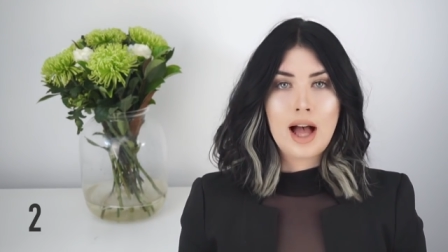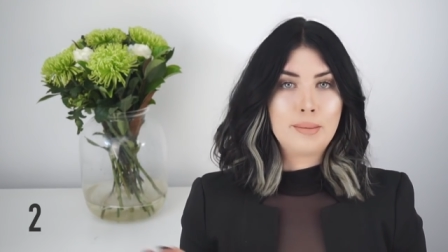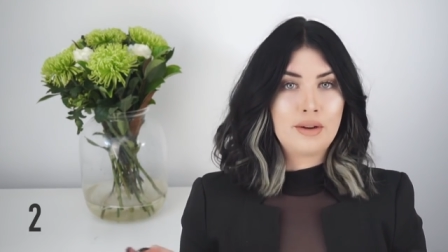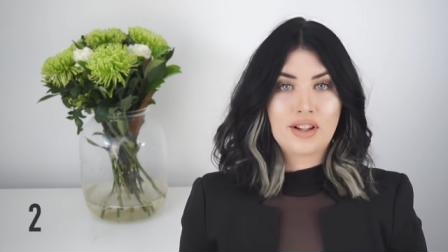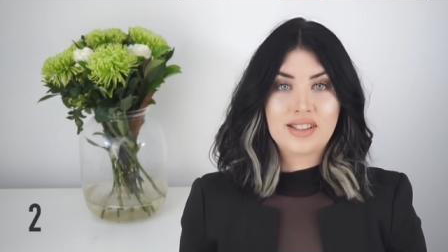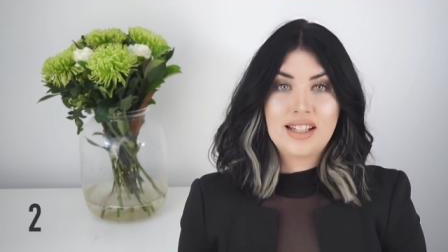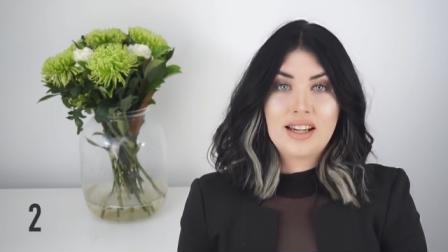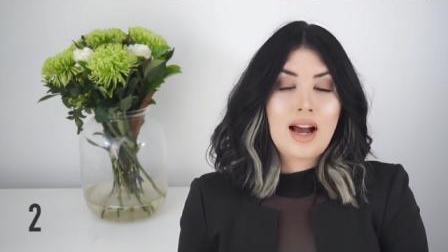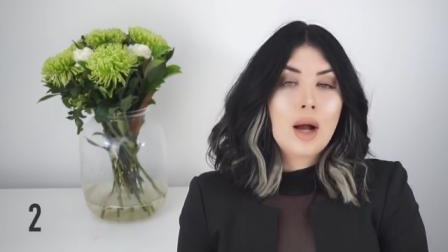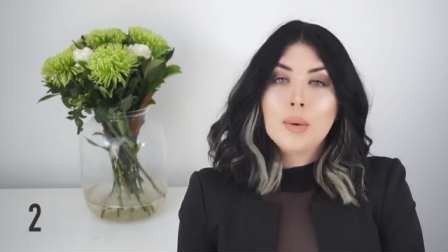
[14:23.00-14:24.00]
Um, if I
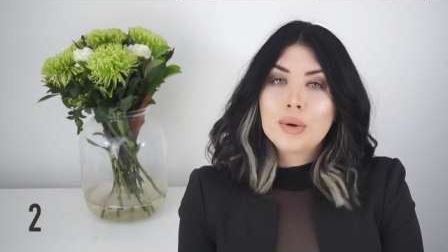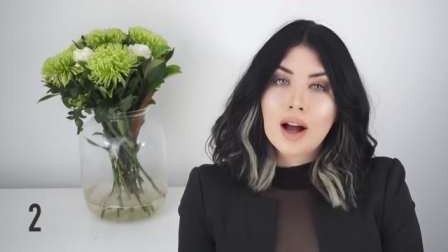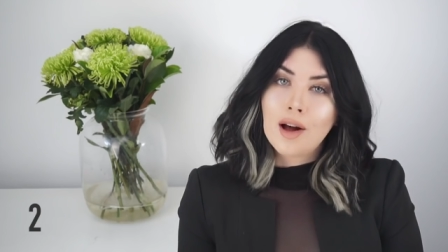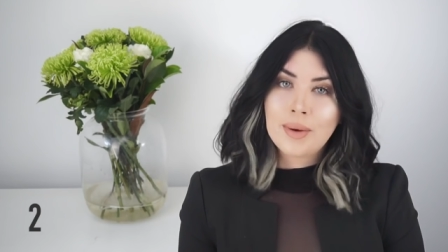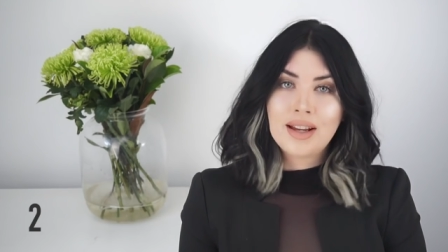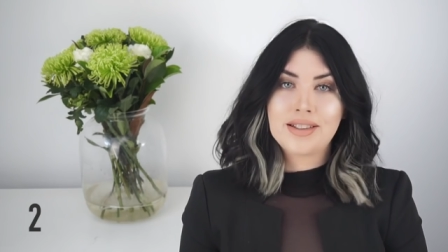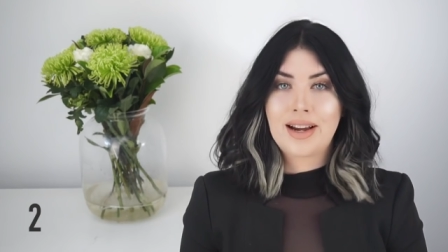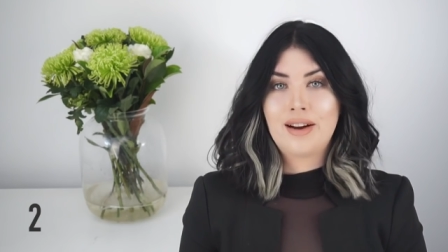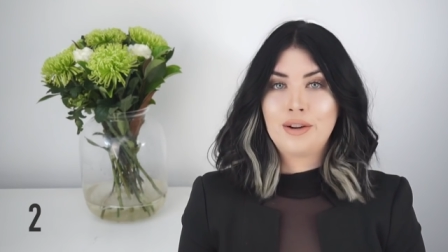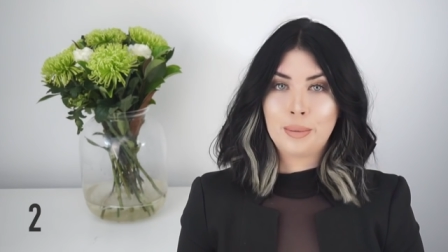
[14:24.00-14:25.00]
see it, I will come and
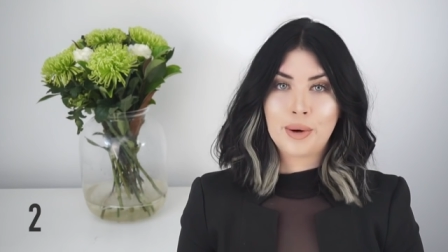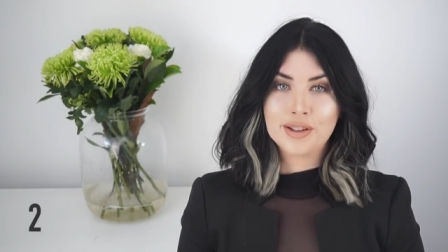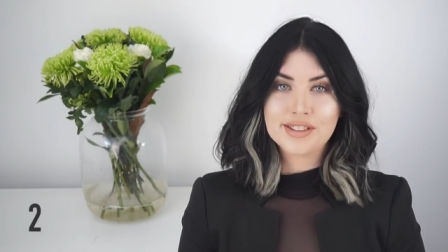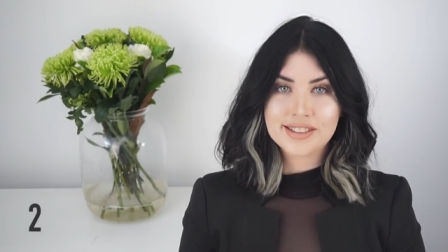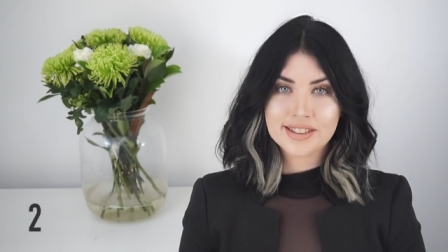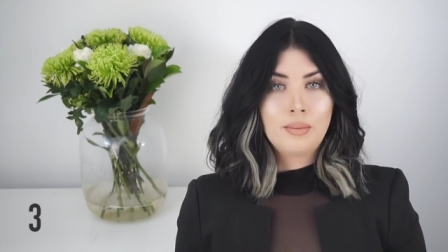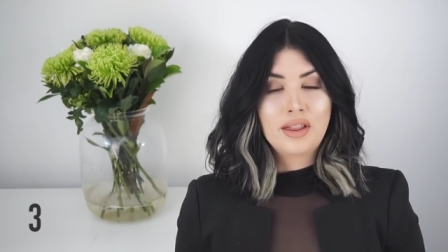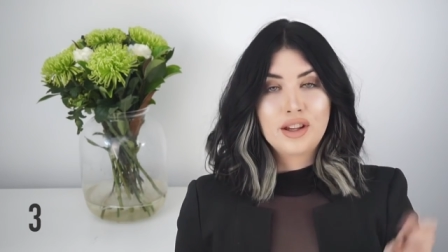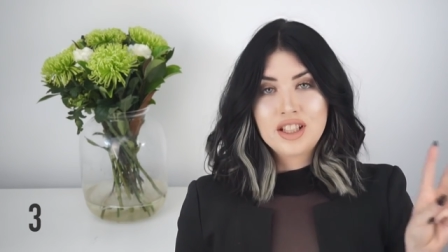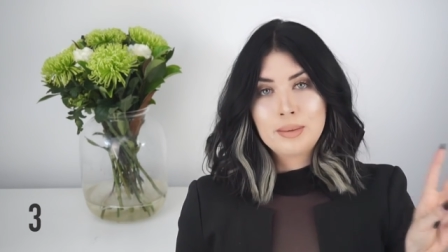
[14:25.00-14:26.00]
check out your posts.
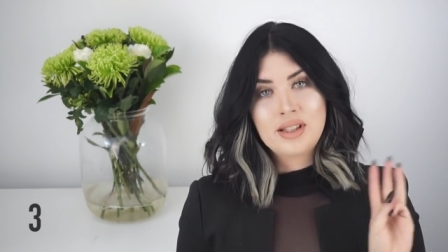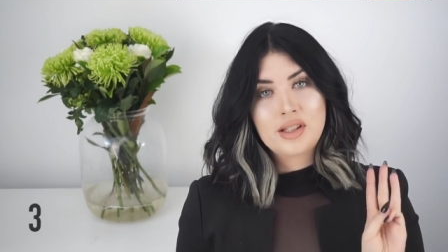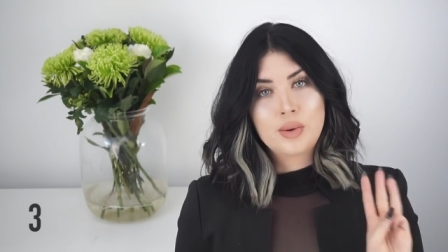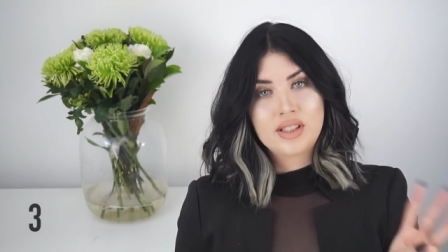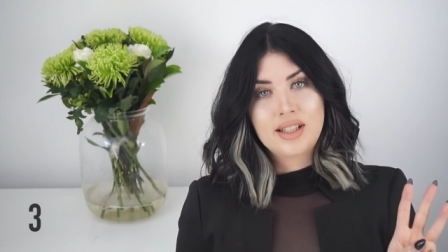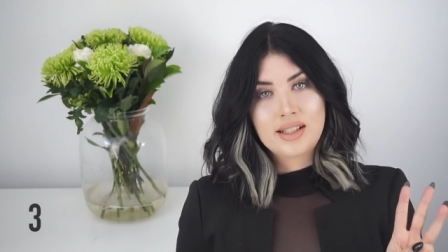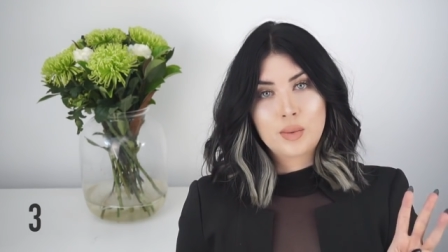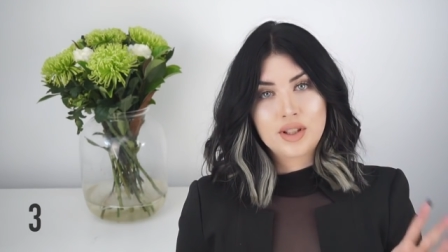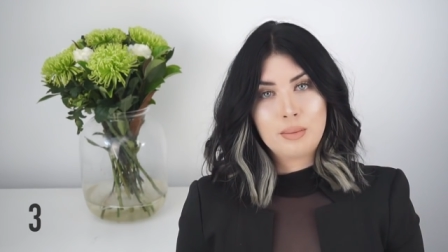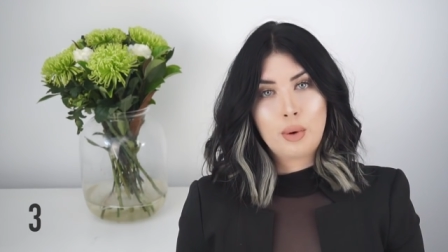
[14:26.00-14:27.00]
My third tip is to
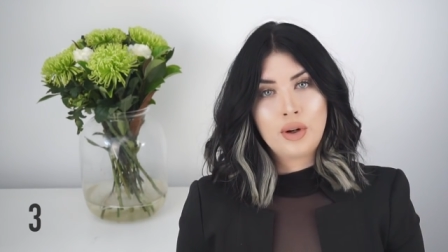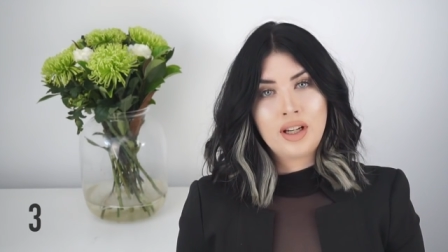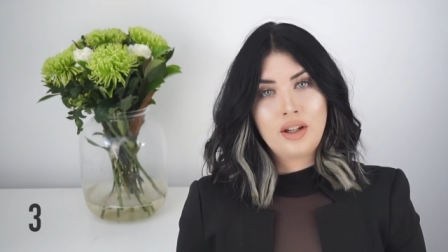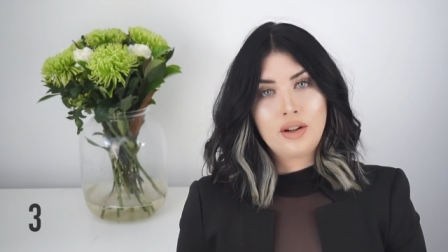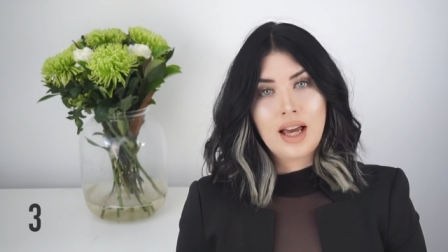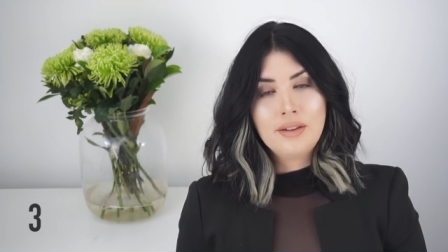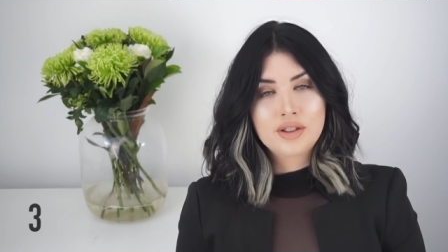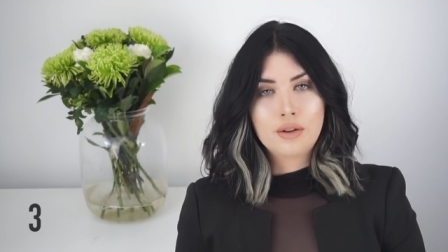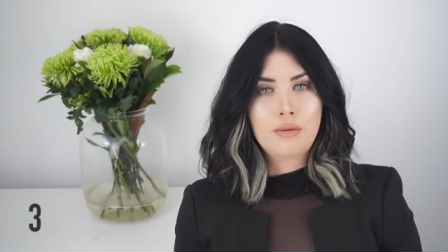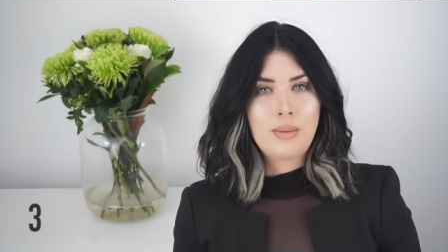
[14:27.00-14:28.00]
assess what's important in your life.
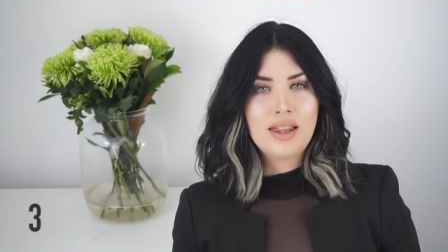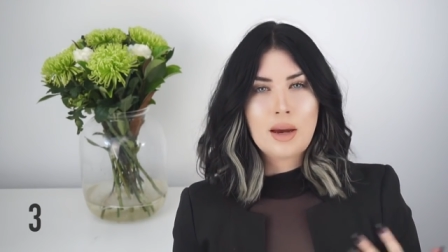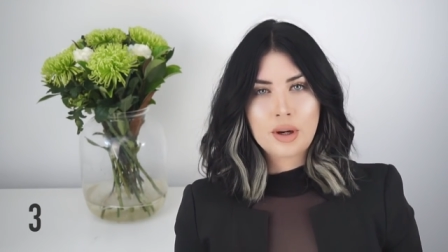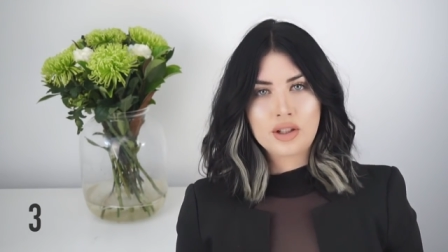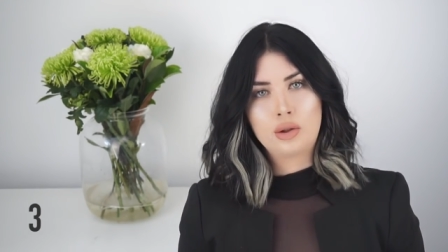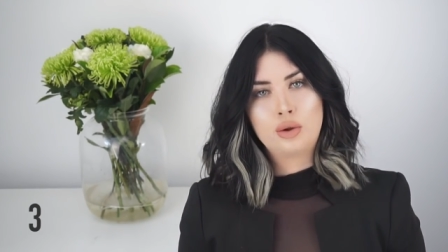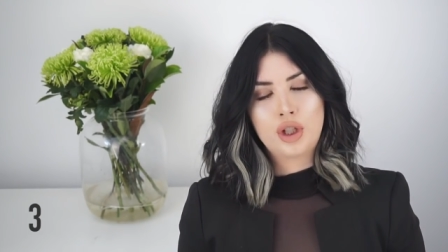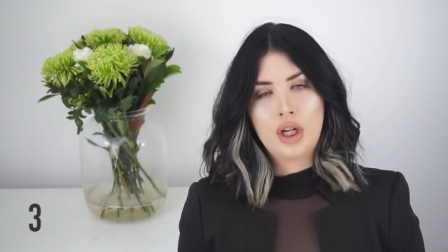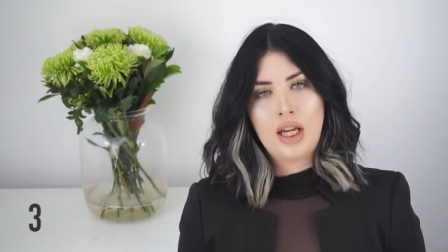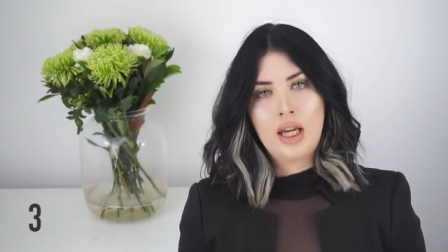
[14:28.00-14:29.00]
So for me, that personal
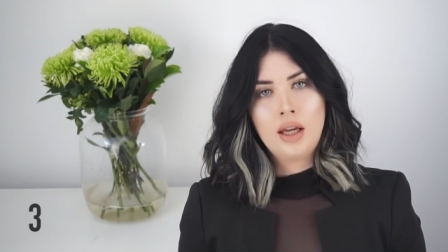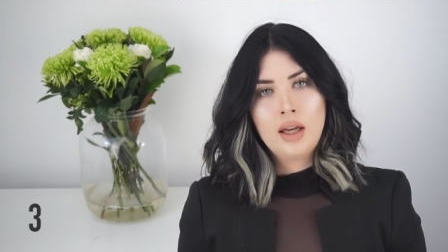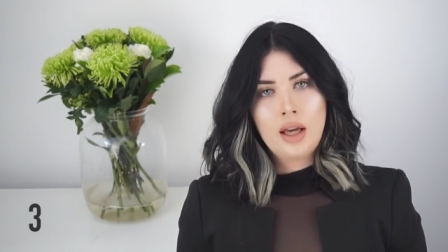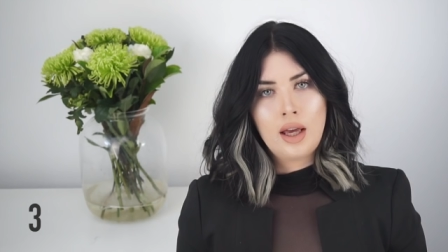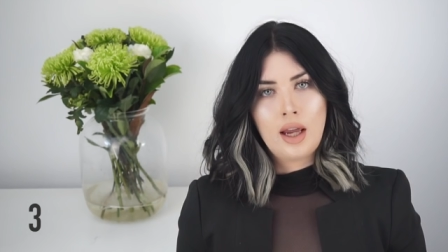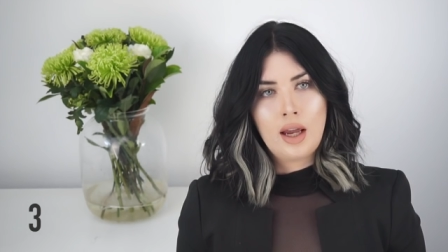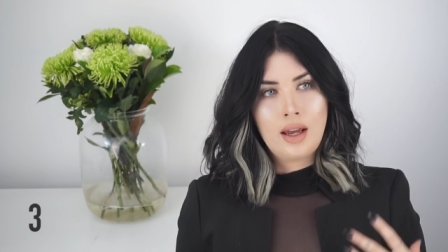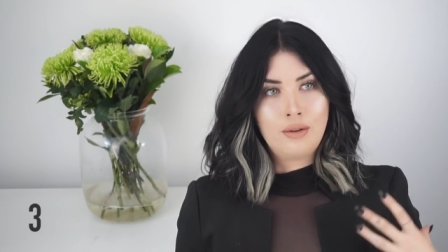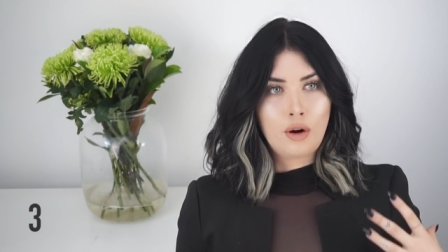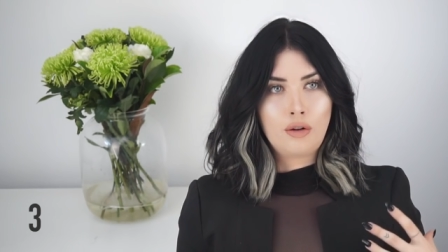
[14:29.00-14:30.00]
journey
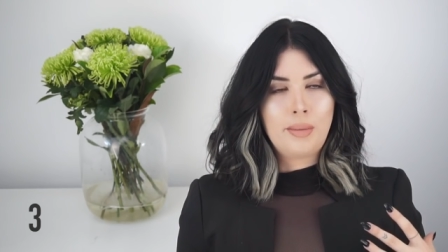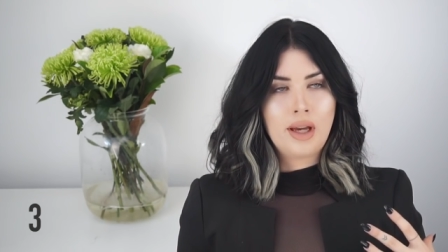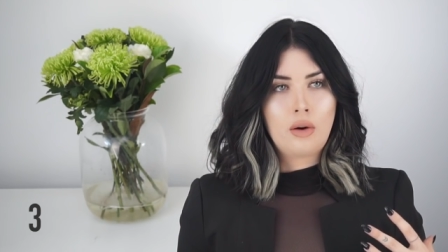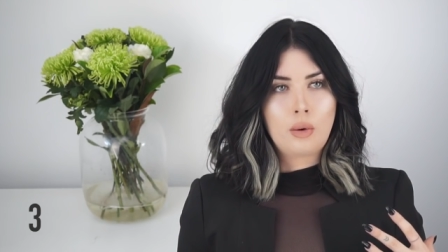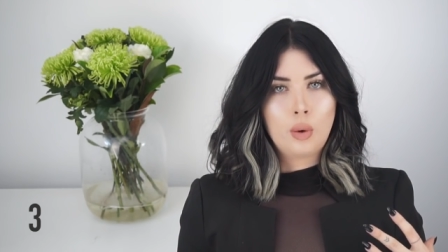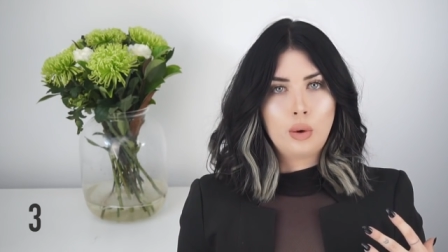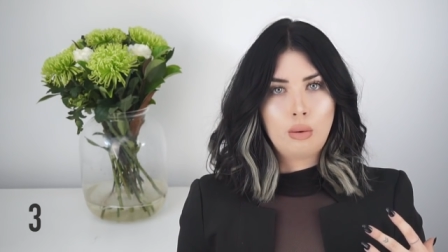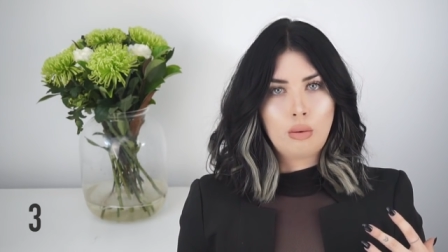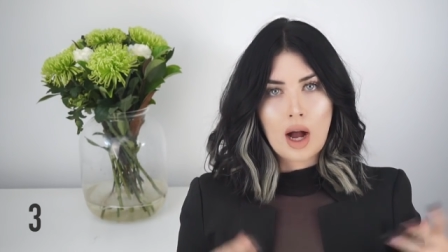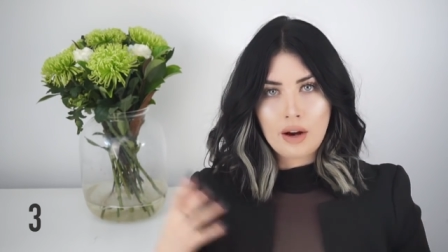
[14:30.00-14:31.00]
involved me going,
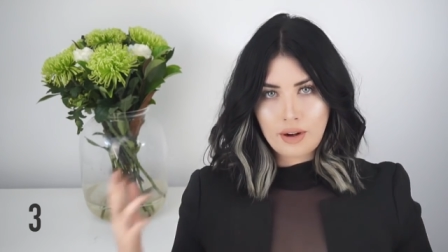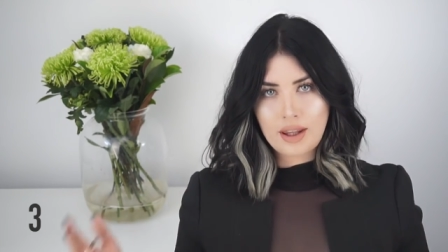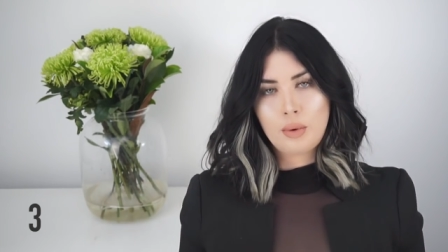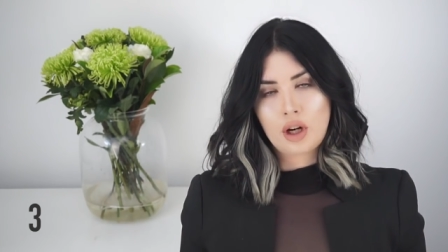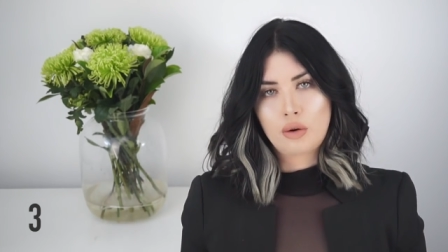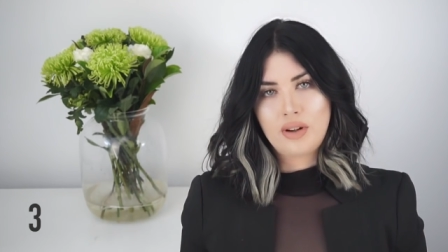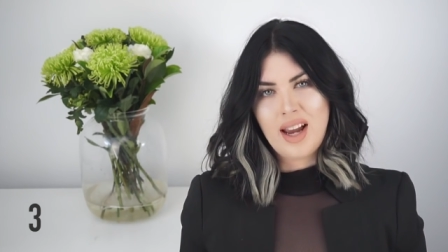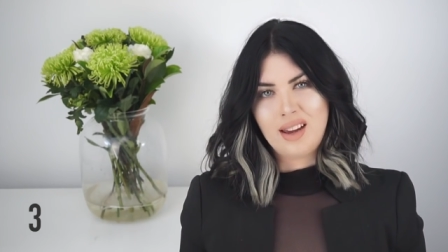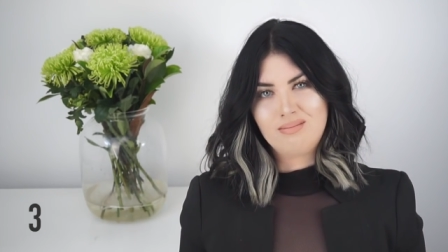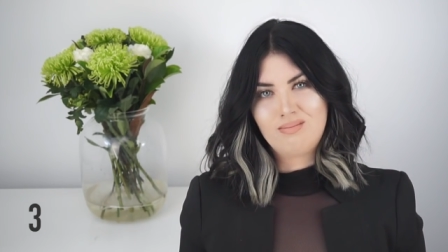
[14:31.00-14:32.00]
well, I really want to
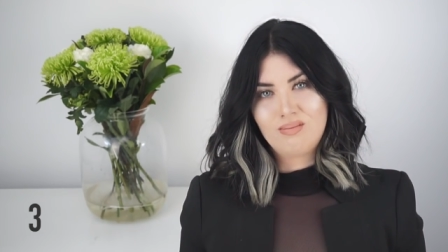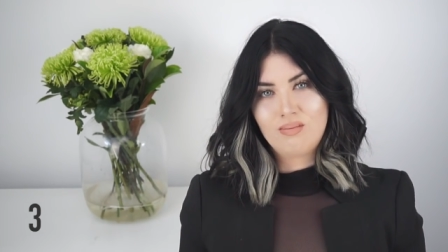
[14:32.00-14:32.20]
create.